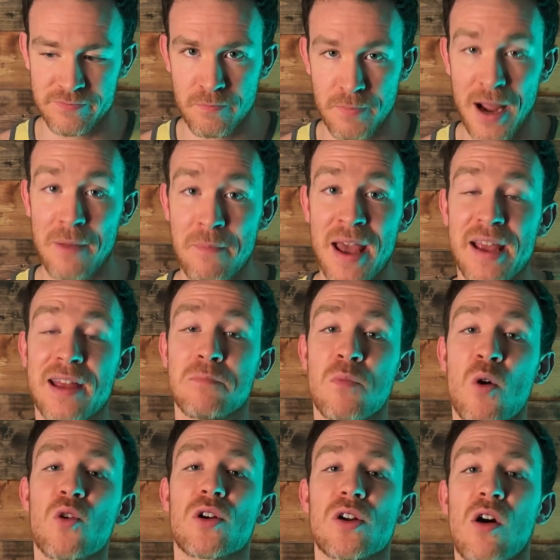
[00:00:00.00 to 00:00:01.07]
By making
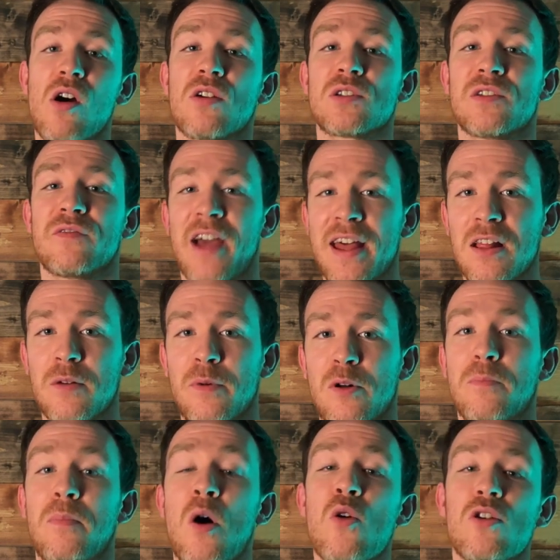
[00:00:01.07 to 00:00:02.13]
more cards available,
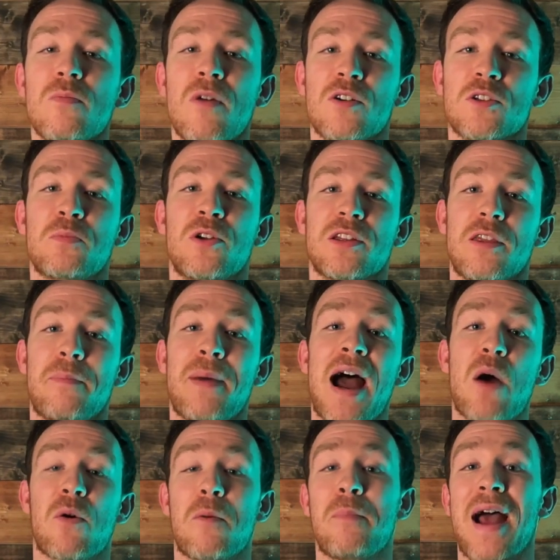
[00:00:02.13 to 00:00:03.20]
Pokemon's putting the
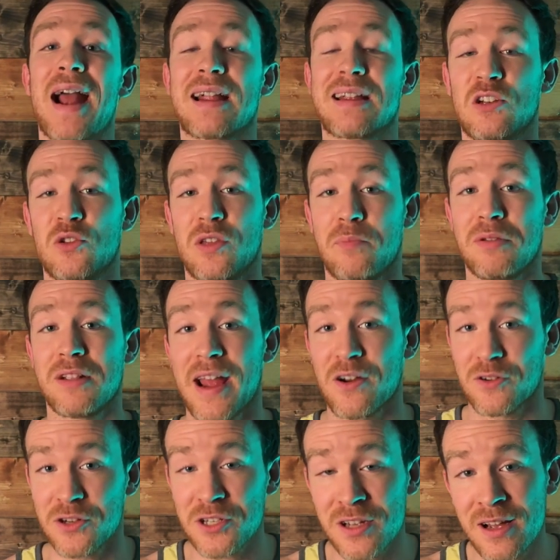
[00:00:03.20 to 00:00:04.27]
power back into the
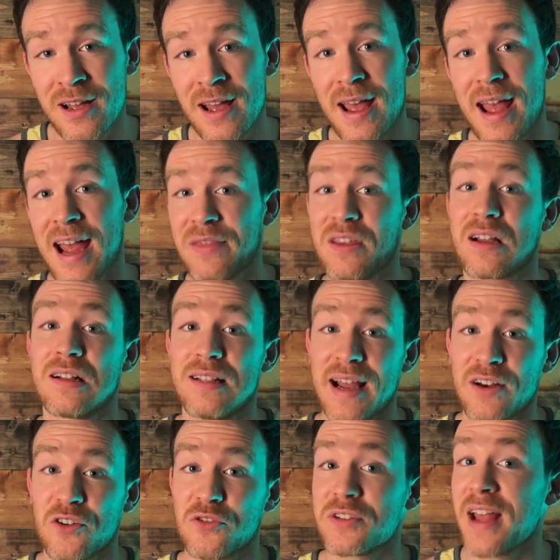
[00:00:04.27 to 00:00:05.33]
players and the
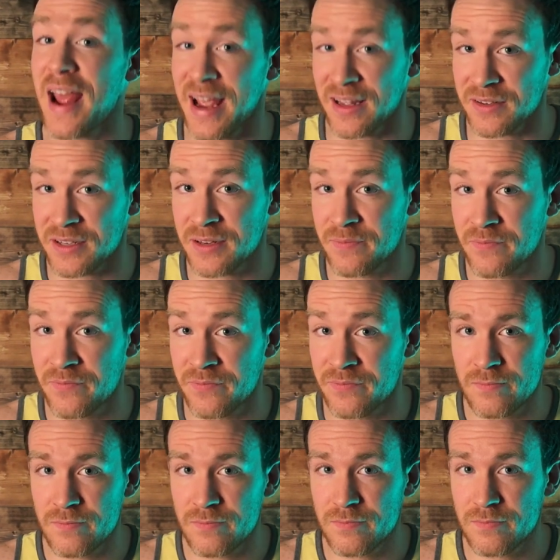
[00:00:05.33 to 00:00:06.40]
collectors' hands.
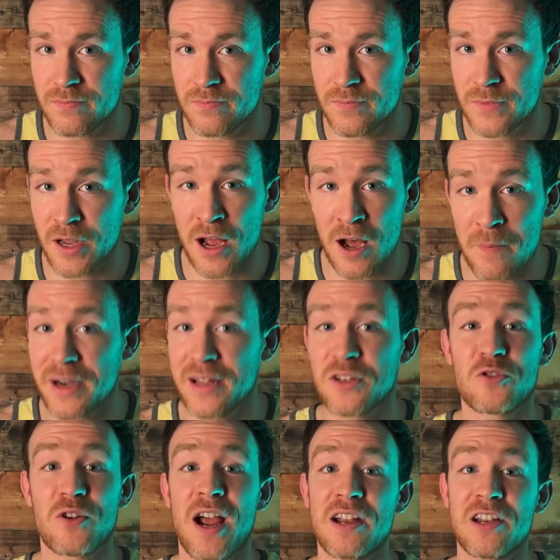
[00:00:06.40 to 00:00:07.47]
The company's
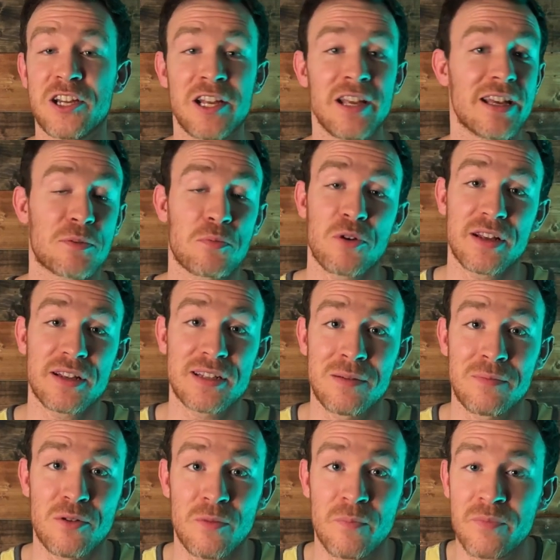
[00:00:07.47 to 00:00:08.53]
strategy is pretty
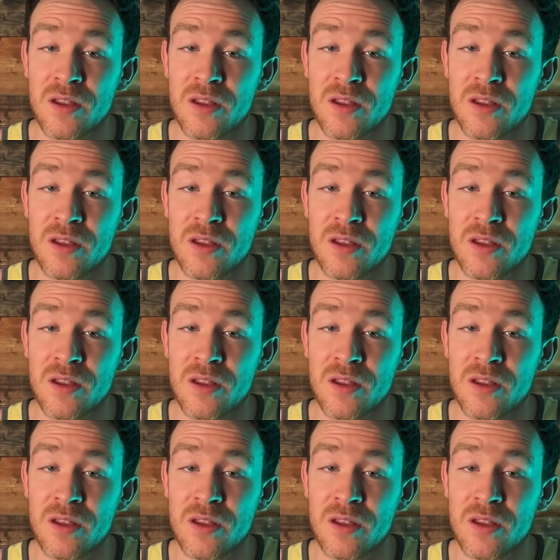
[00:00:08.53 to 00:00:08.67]
simple.